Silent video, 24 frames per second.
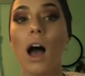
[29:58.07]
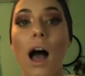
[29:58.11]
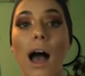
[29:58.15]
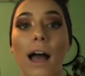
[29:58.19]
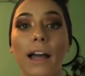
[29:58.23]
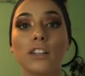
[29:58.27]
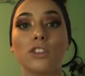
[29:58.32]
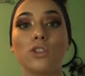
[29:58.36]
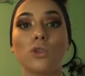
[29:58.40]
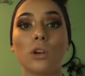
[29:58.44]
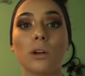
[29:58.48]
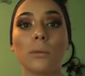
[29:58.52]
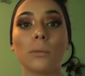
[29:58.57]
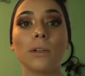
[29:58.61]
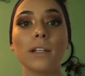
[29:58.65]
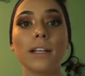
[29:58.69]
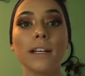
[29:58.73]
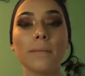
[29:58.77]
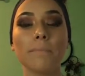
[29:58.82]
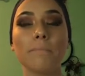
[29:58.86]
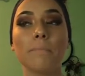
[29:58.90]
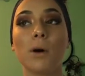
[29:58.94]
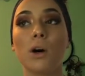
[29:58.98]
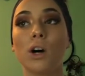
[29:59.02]
I normally
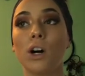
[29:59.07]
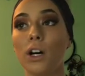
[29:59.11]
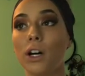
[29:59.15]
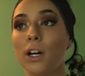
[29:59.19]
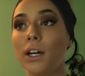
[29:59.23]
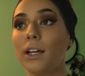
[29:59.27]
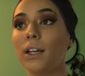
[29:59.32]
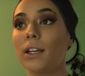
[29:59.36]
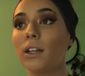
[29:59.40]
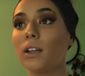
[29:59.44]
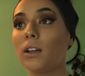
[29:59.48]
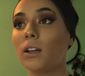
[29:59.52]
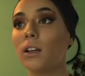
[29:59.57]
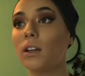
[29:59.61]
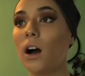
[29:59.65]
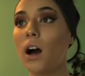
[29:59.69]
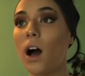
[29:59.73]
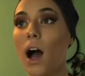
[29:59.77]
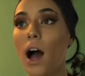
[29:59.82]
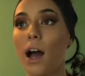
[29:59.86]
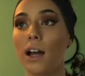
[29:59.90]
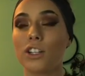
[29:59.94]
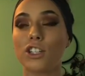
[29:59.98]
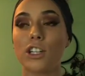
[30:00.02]
put
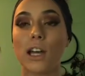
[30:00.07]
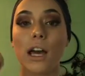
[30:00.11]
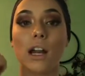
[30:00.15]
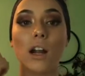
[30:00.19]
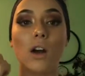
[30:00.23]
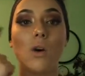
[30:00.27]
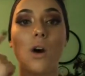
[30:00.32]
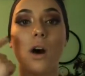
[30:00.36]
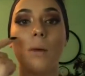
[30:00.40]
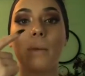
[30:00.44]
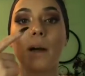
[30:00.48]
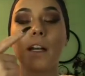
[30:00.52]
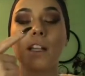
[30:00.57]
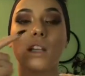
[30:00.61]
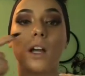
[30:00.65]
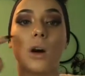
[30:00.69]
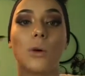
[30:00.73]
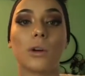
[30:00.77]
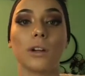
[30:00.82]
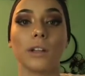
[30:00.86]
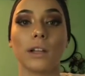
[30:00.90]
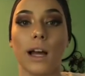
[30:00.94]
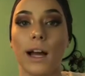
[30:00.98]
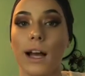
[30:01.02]
eyeshadow on my
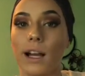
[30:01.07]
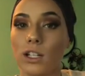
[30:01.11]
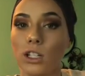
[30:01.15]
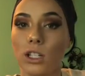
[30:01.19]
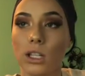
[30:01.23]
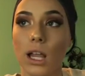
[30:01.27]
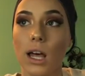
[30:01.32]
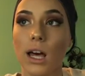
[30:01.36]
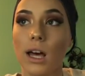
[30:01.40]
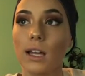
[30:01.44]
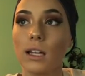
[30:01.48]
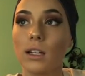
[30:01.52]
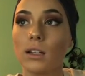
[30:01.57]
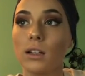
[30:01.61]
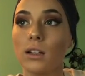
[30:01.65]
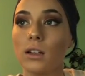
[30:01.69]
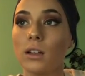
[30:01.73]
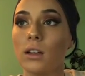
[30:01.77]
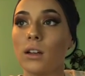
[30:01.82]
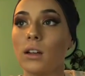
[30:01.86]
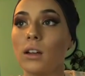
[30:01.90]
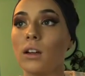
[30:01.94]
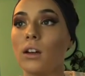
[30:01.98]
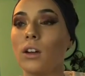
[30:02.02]
lower lash line
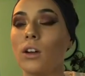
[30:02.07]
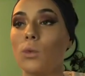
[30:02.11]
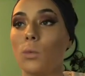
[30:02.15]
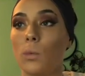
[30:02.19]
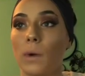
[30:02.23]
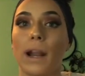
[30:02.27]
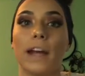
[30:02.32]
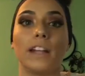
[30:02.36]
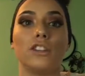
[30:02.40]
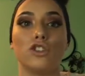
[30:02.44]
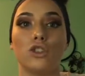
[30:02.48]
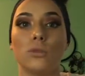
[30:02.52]
when I